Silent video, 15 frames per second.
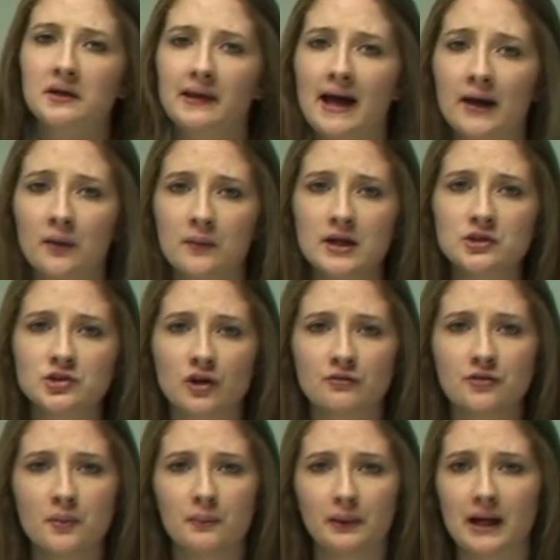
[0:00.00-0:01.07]
language
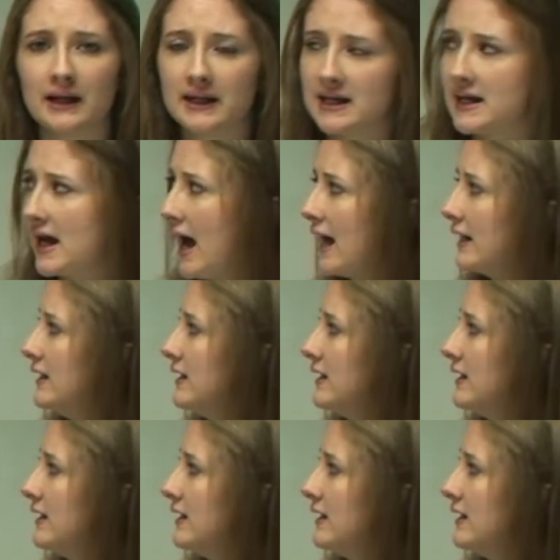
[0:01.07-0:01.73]
of the bloody and